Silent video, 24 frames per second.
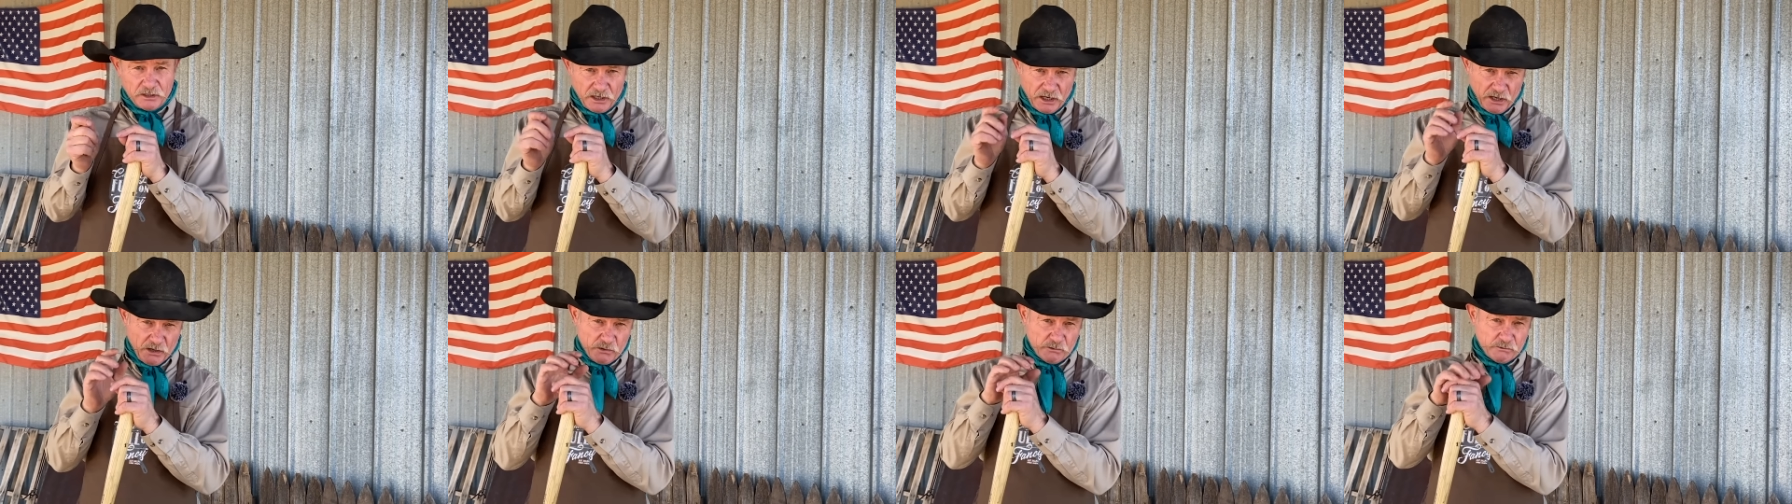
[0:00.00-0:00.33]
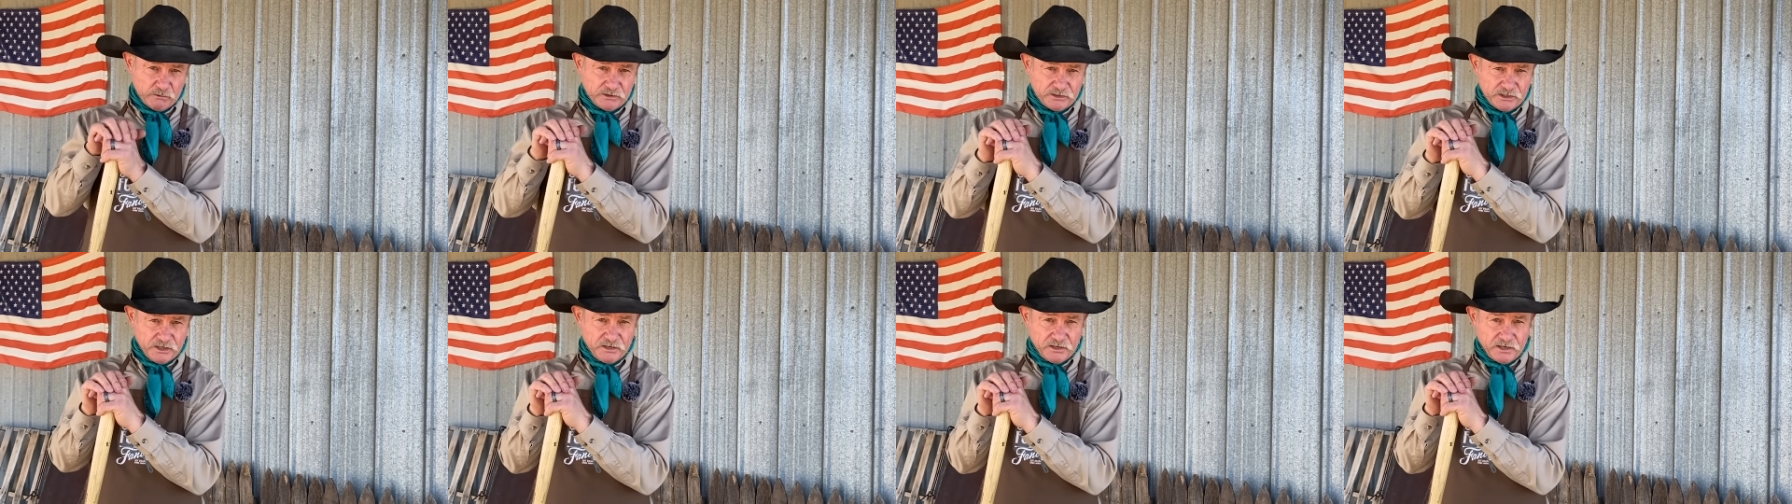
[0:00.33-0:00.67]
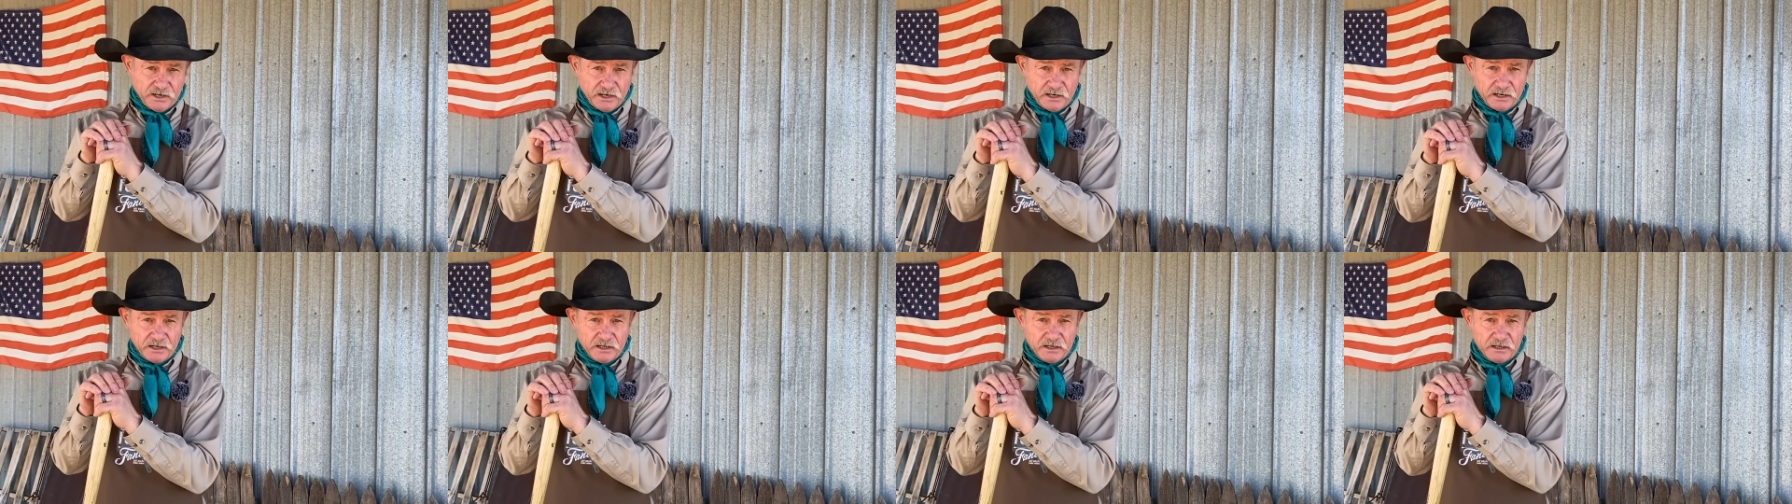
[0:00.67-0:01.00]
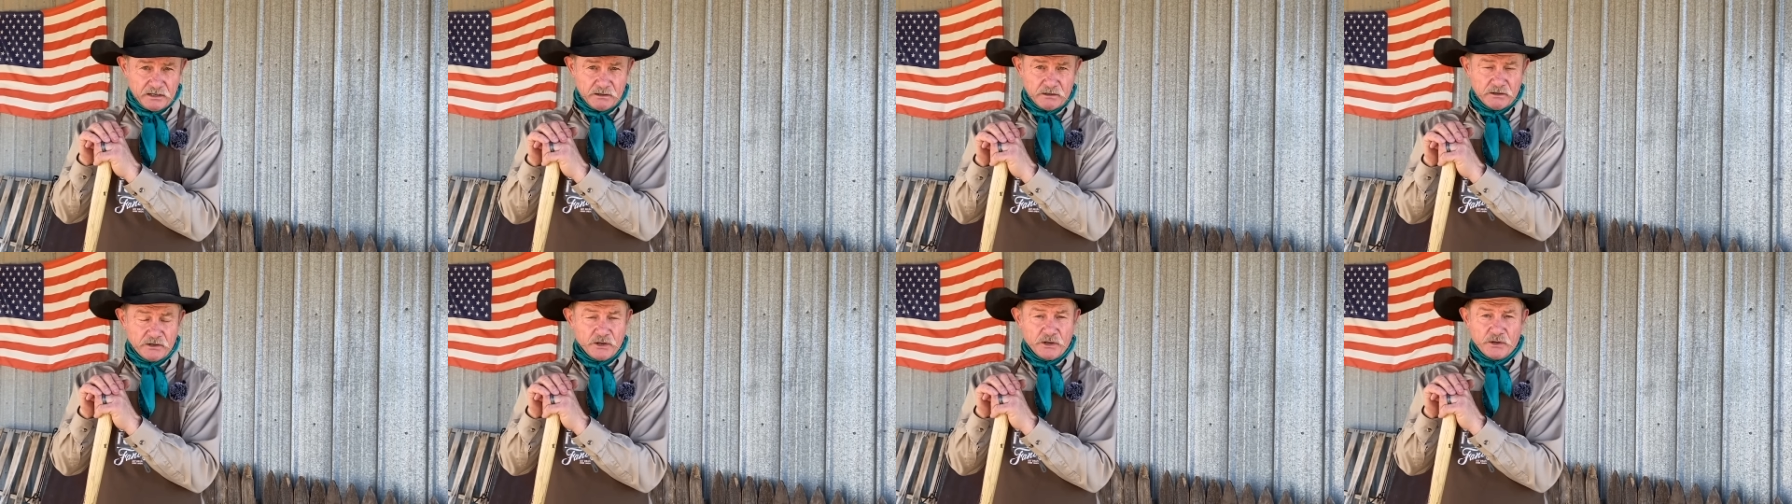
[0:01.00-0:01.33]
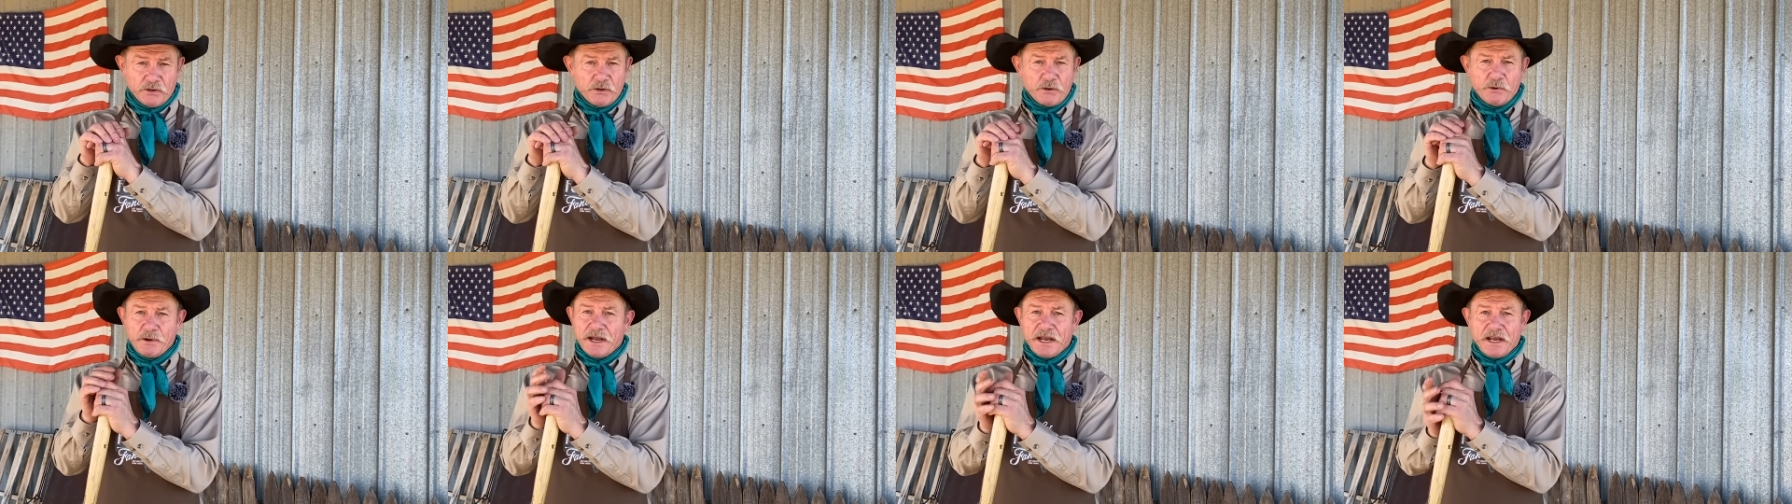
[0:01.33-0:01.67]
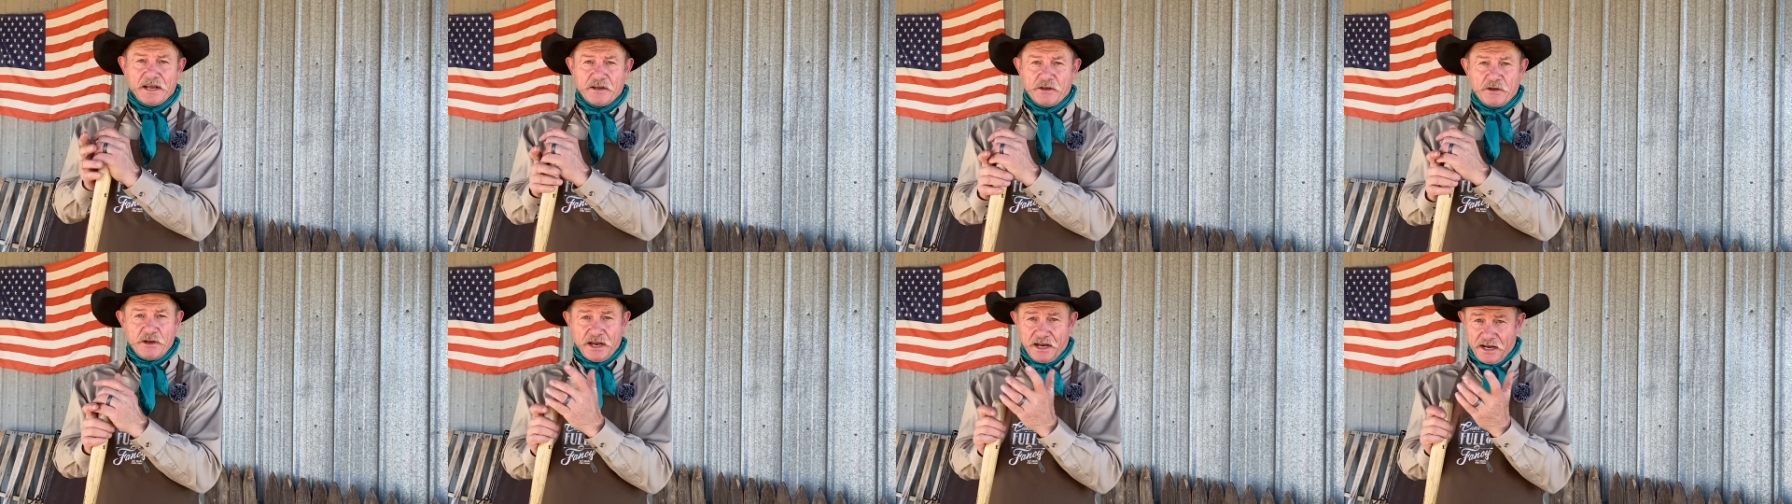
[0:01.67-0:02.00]
long ones in there. You ain't,
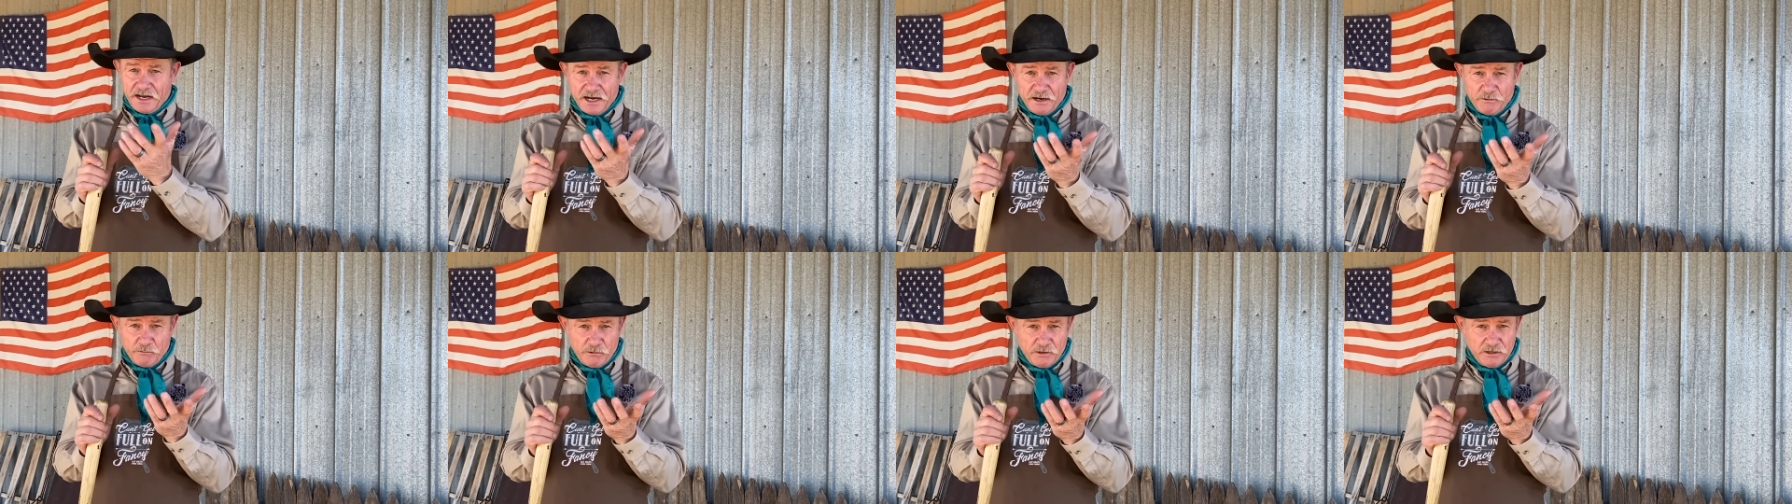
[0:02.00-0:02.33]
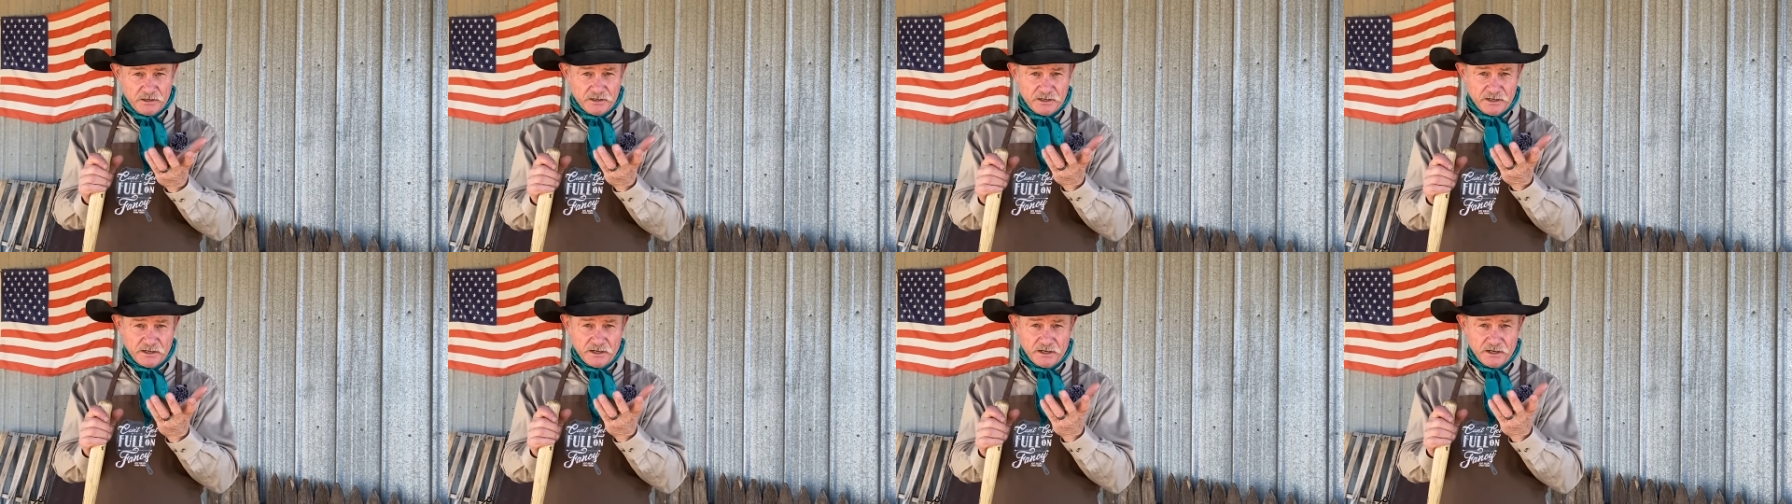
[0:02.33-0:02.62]
you ain't got one